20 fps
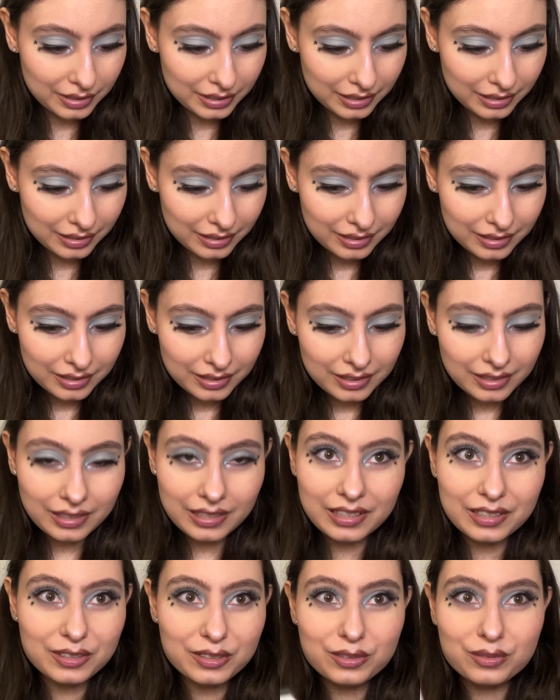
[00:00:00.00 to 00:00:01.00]
Like,
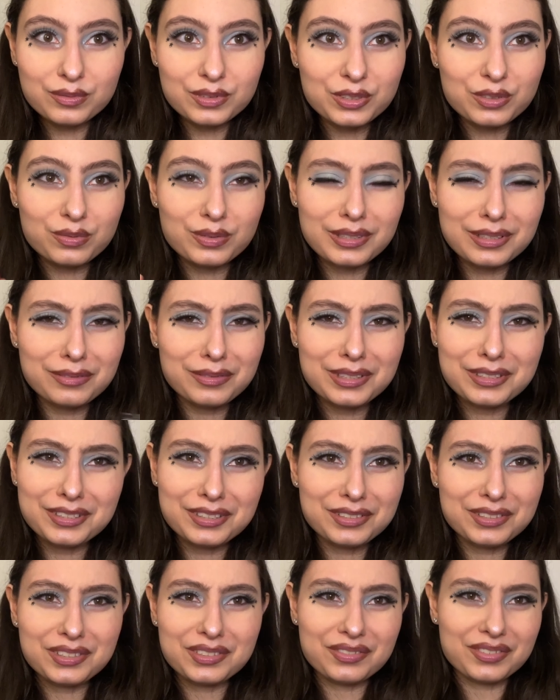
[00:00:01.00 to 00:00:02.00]
I don't know which one I want to
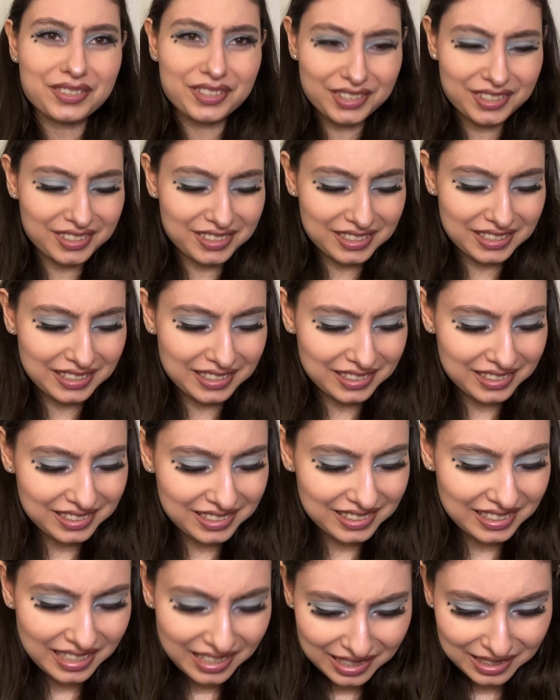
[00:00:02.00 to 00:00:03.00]
use first. Like,
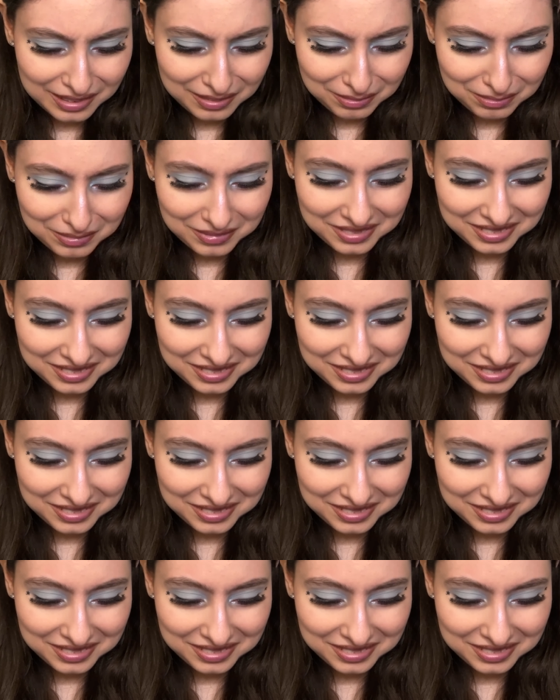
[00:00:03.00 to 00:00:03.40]
damn.